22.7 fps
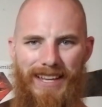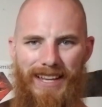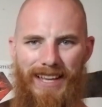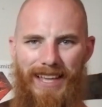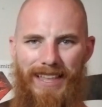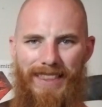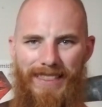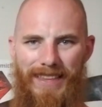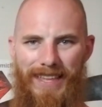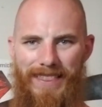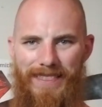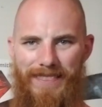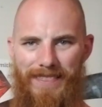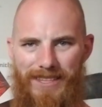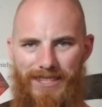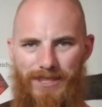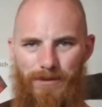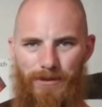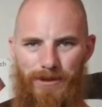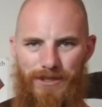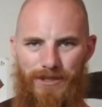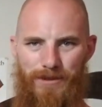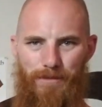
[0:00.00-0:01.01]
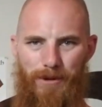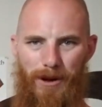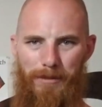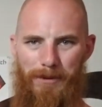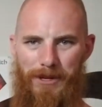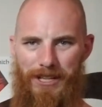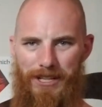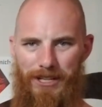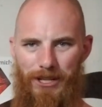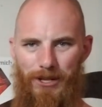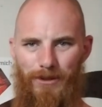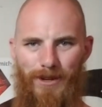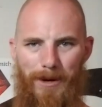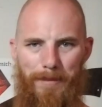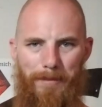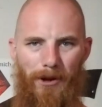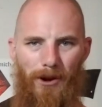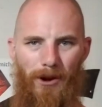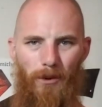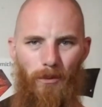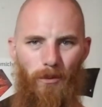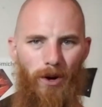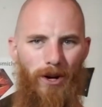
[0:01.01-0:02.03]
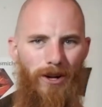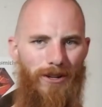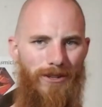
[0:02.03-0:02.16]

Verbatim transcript: And then this one's probably gonna go up on a wall